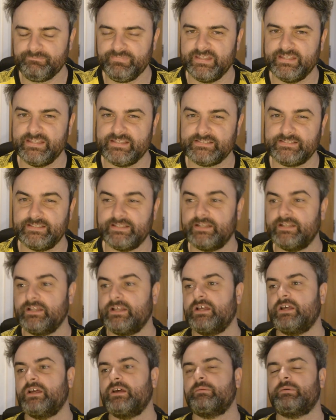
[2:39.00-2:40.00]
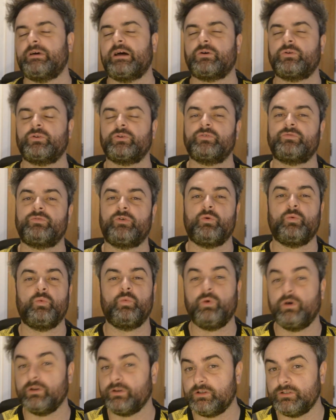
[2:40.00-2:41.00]
Saying that, I'm going to go for a
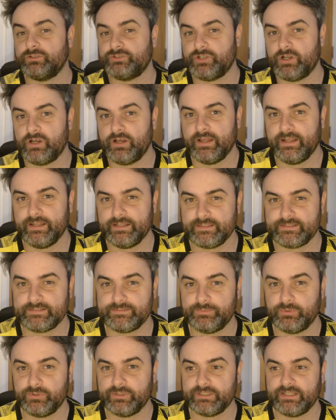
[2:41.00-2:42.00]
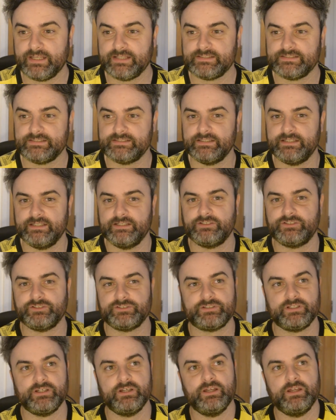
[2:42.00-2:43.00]
1-1 draw. I think Sporting Kansas City
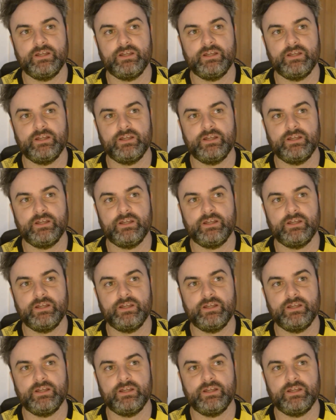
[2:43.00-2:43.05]
just